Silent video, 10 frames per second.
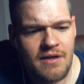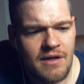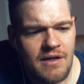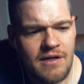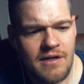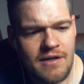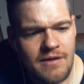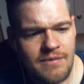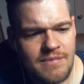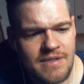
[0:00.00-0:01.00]

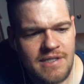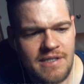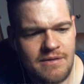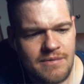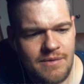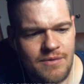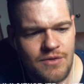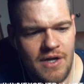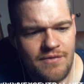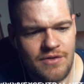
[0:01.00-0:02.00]
Tim
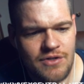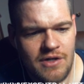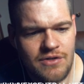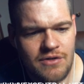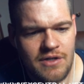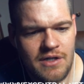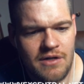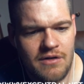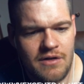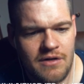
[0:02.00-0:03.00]
WJ, have you tried turning
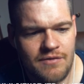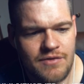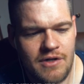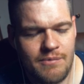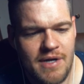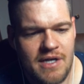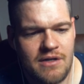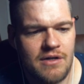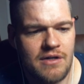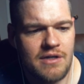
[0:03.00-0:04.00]
it on and off, turning it
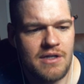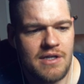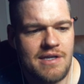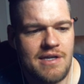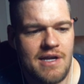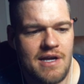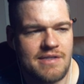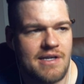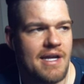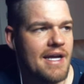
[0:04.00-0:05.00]
back on? Yes, I